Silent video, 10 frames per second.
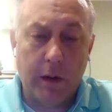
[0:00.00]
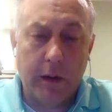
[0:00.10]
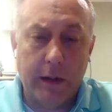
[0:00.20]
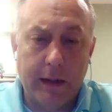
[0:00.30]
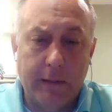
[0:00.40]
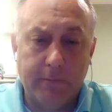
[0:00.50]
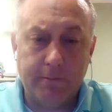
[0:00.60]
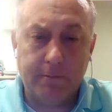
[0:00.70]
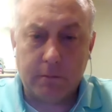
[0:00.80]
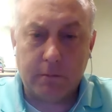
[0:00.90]
um,
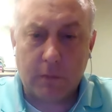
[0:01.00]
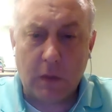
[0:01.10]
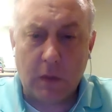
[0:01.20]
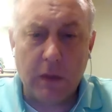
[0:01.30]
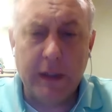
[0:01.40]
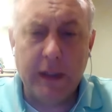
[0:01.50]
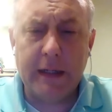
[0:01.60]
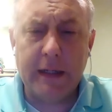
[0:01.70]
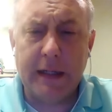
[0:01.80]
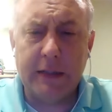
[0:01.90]
cleaning the
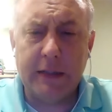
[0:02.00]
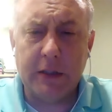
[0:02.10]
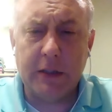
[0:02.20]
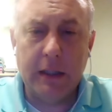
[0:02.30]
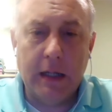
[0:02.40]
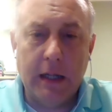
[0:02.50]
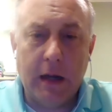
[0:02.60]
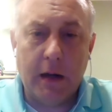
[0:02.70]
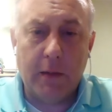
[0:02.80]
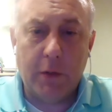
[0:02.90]
condenser how
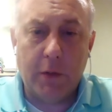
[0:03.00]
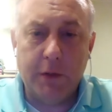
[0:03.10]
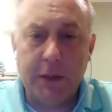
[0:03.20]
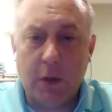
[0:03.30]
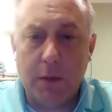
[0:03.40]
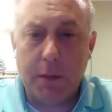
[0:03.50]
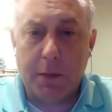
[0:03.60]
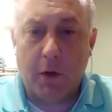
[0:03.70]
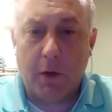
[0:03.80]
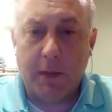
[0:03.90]
it improves the equipment
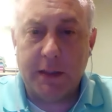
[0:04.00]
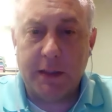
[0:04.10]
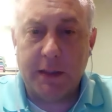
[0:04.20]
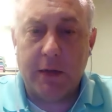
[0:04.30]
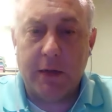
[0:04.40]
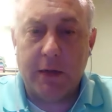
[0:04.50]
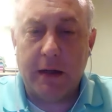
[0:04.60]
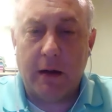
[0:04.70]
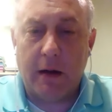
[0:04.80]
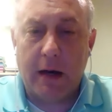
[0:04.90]
performance. And I don't think a lot of